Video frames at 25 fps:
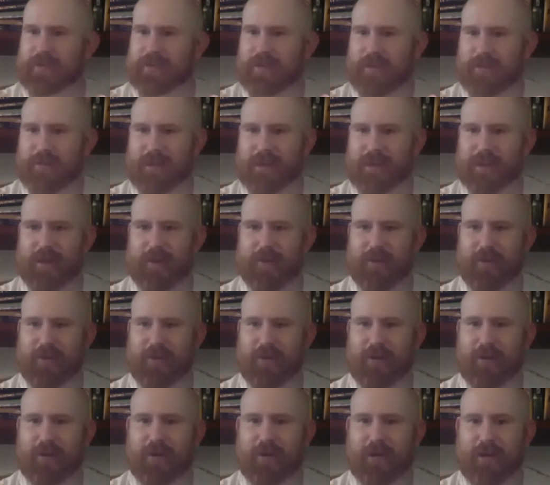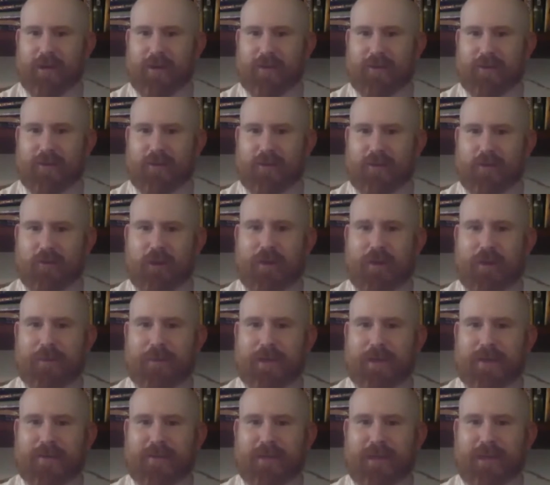I think there are a great
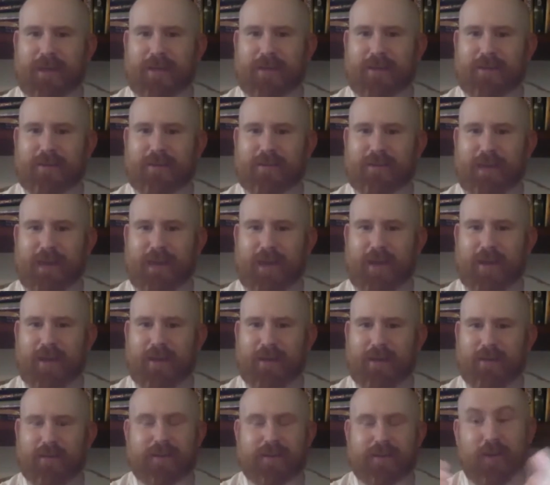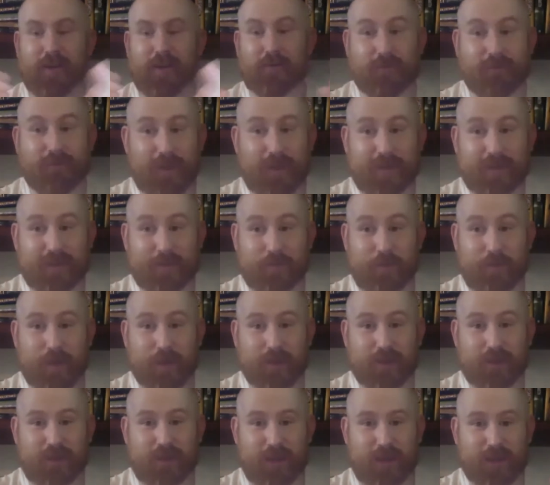many things that self-defense
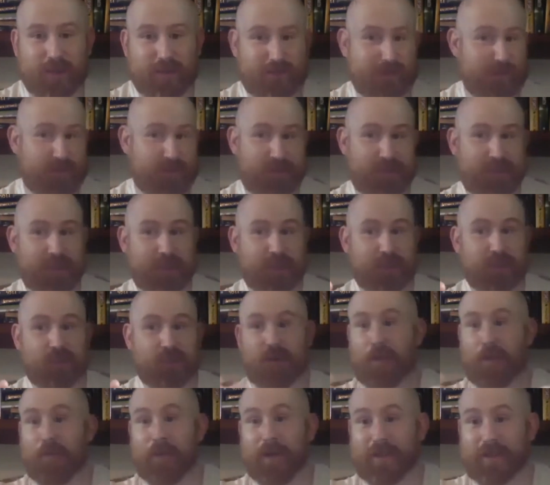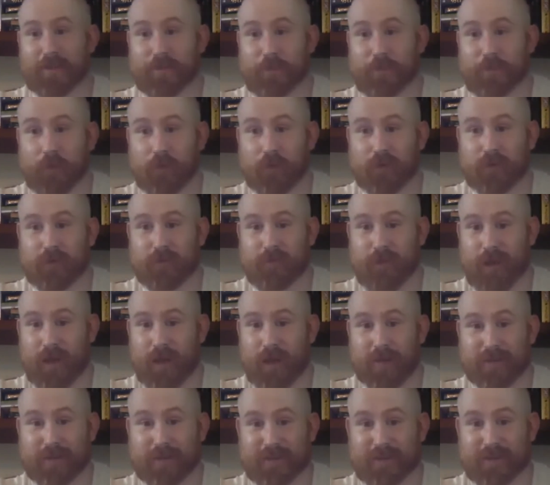martial arts can teach combat sport
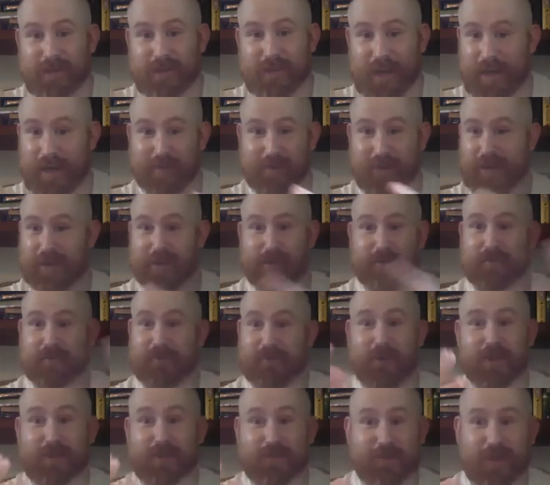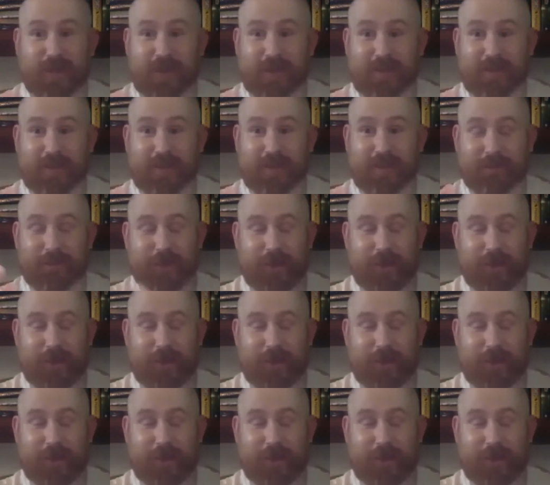artists, and I think vice versa.